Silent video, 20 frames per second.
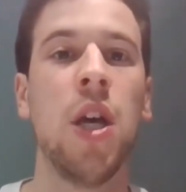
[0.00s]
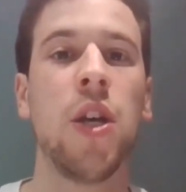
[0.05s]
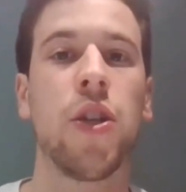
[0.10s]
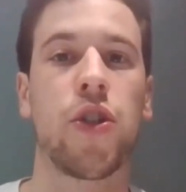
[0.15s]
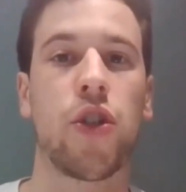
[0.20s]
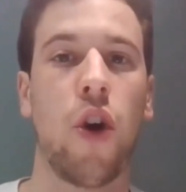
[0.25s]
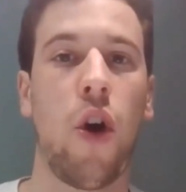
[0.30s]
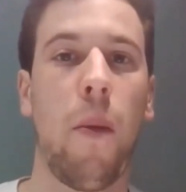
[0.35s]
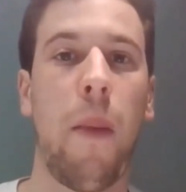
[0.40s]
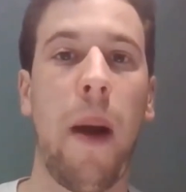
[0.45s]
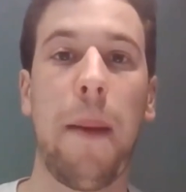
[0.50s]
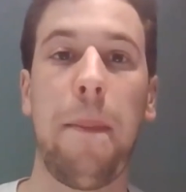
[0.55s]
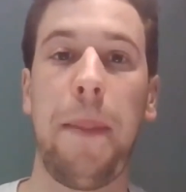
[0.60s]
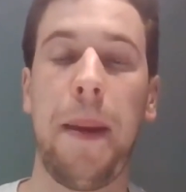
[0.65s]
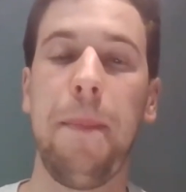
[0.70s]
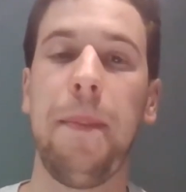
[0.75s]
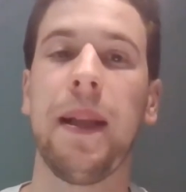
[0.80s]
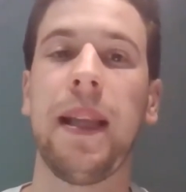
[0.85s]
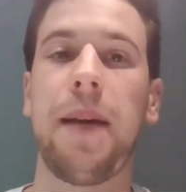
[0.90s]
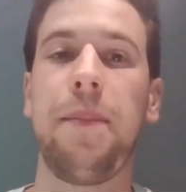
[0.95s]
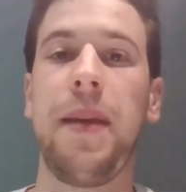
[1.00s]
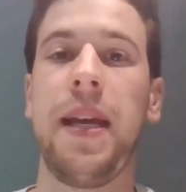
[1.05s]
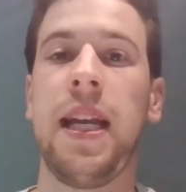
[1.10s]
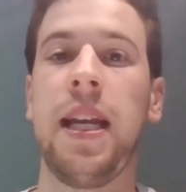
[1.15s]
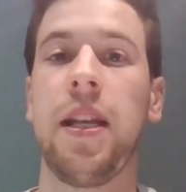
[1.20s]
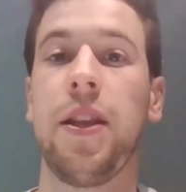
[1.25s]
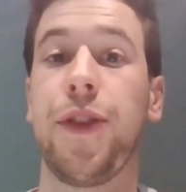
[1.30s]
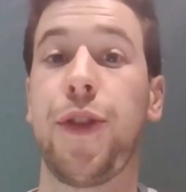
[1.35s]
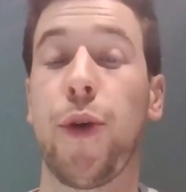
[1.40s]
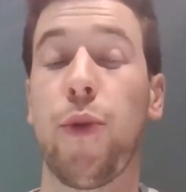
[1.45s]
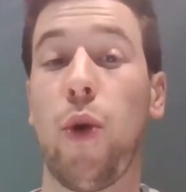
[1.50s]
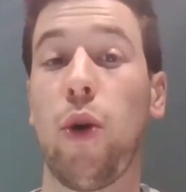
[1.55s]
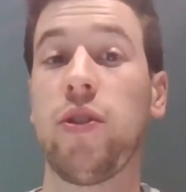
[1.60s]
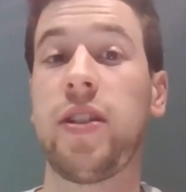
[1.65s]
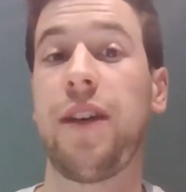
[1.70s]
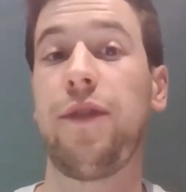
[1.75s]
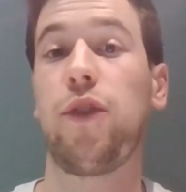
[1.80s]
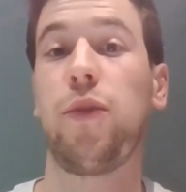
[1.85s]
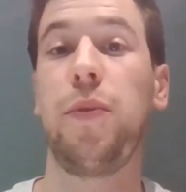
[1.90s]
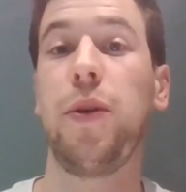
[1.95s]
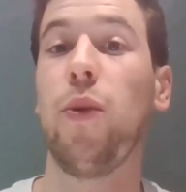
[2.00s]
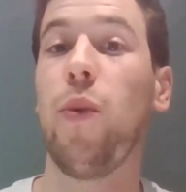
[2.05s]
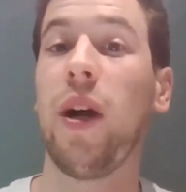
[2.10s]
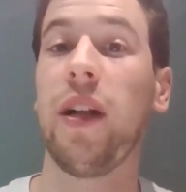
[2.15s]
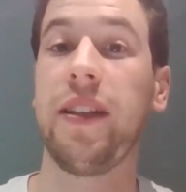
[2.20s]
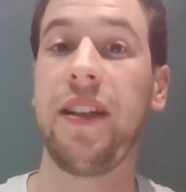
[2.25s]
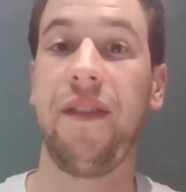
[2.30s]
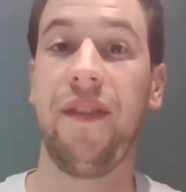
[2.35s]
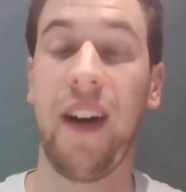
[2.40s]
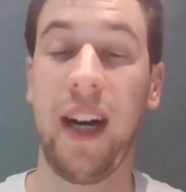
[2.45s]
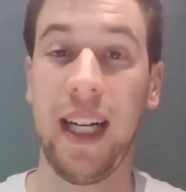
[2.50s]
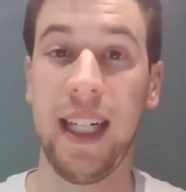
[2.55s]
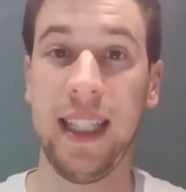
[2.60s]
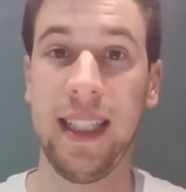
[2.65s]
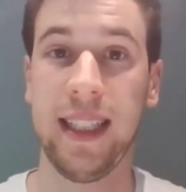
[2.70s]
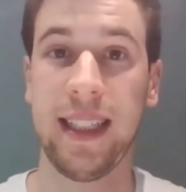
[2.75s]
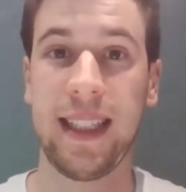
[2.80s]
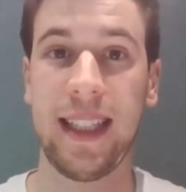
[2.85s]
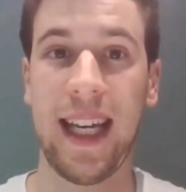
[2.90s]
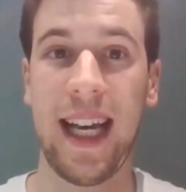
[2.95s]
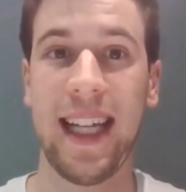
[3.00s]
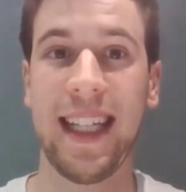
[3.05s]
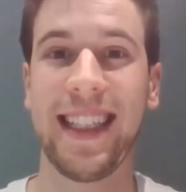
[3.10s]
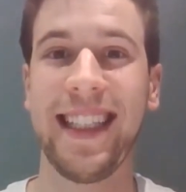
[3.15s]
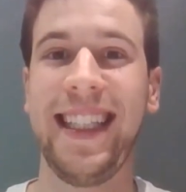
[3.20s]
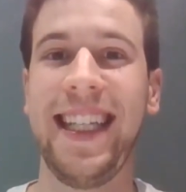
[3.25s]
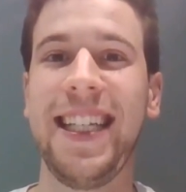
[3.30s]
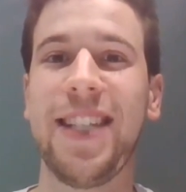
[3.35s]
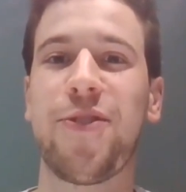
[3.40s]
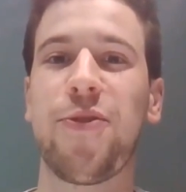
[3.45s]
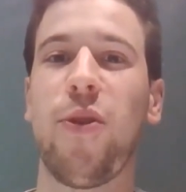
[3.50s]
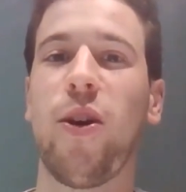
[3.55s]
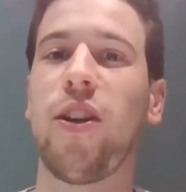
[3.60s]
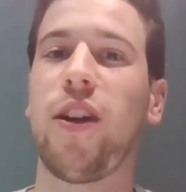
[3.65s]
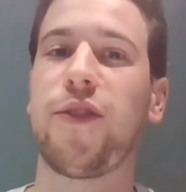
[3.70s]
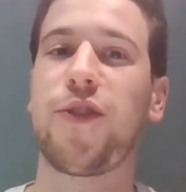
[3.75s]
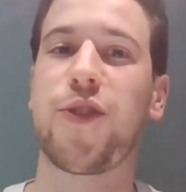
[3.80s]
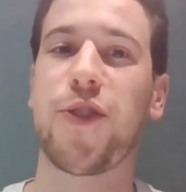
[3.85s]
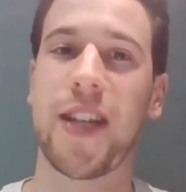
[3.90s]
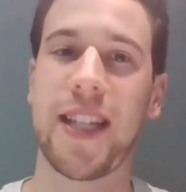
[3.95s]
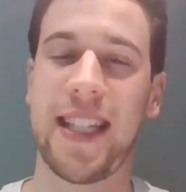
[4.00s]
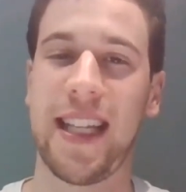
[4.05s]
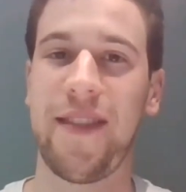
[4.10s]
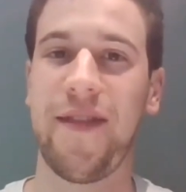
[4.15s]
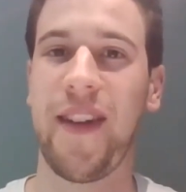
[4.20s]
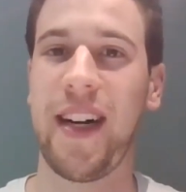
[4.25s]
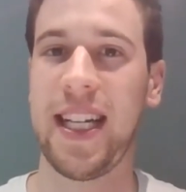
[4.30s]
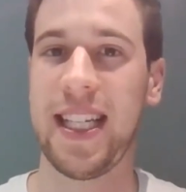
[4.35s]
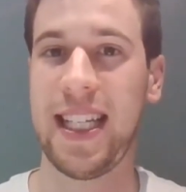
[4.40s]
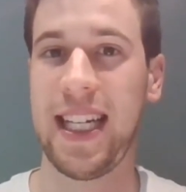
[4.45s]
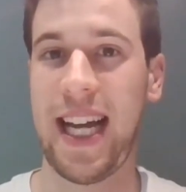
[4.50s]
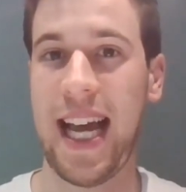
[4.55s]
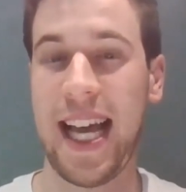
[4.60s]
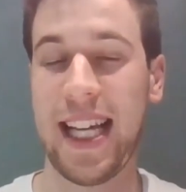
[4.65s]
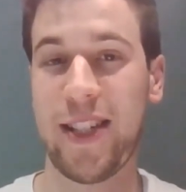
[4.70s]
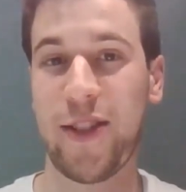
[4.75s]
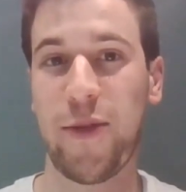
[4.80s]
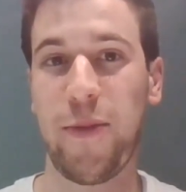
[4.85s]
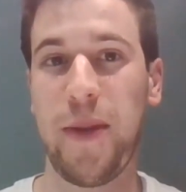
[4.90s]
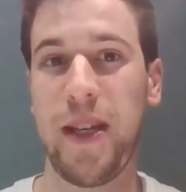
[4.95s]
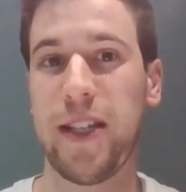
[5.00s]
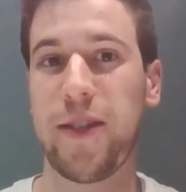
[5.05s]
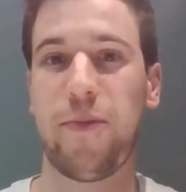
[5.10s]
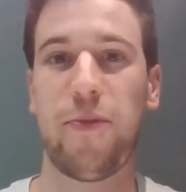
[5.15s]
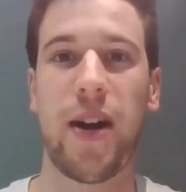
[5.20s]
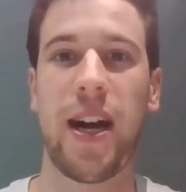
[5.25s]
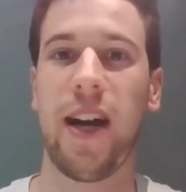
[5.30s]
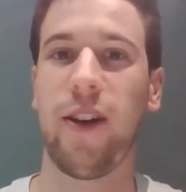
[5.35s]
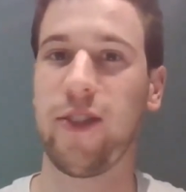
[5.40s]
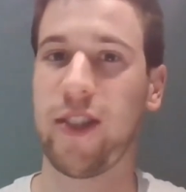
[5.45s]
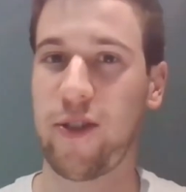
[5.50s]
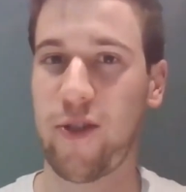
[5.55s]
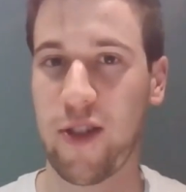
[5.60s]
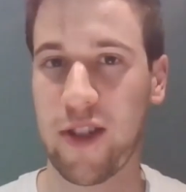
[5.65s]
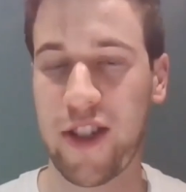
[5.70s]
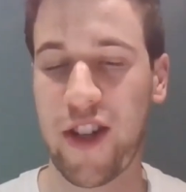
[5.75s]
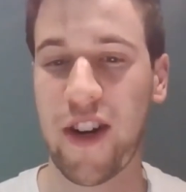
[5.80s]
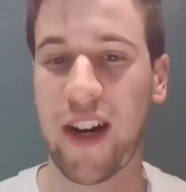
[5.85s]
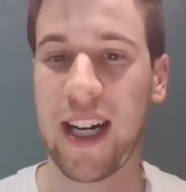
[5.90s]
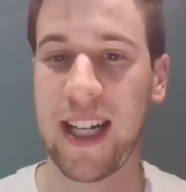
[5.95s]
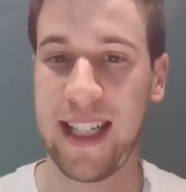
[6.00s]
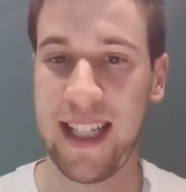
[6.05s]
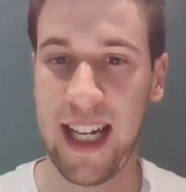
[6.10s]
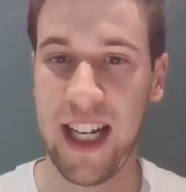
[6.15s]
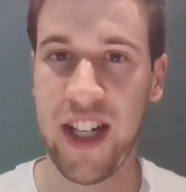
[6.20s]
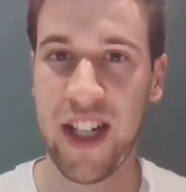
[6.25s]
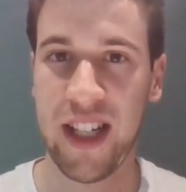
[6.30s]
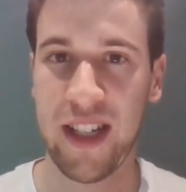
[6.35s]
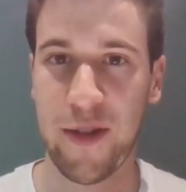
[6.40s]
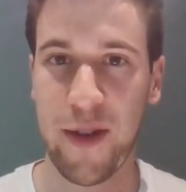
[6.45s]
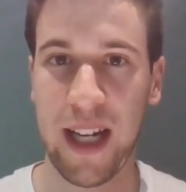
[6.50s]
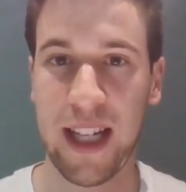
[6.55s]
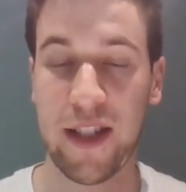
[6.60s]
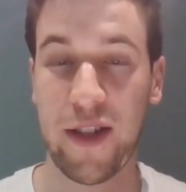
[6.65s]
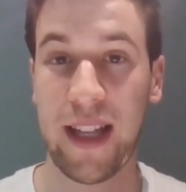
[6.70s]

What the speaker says: So by people, I mean the roles have to be well defined, and this role of trust advisor has to be spread out across the organizations, right?